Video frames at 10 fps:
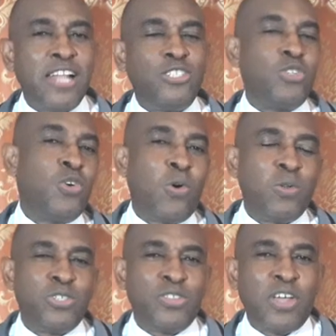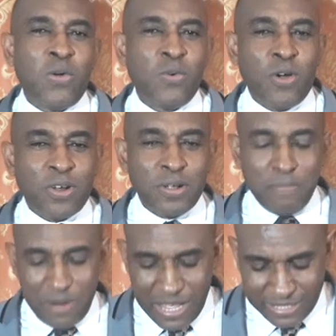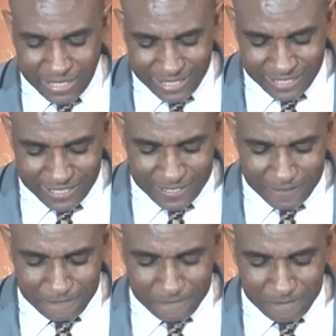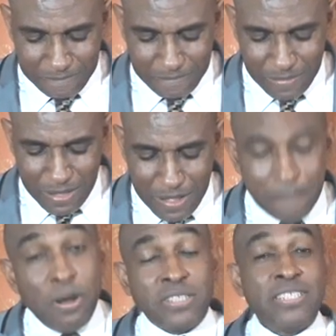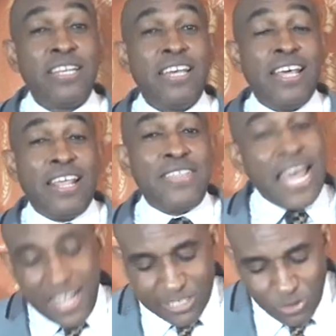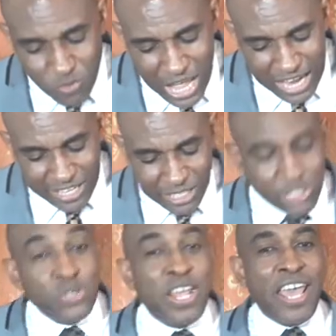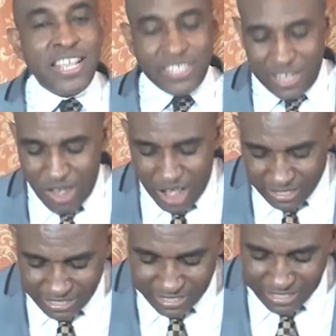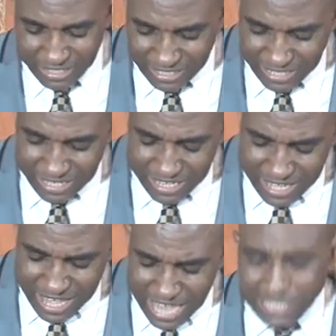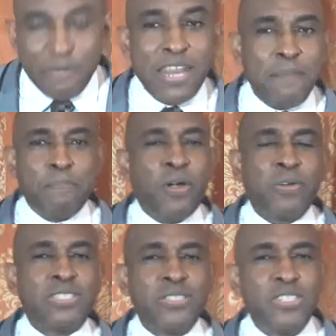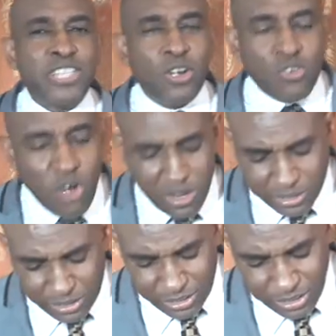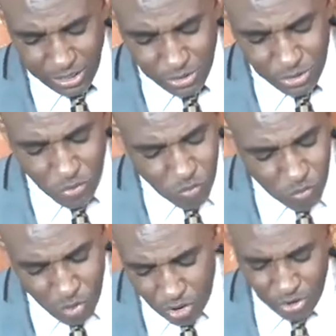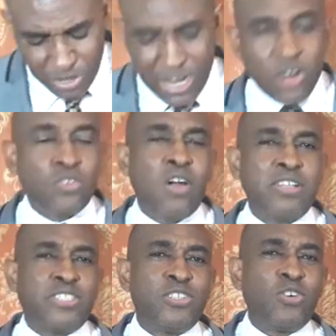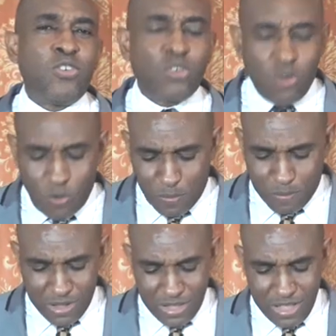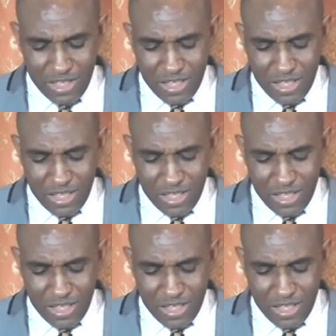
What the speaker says: than to go to their workplaces. But that is the reality today, is it not? As many persons across the world, across the globe,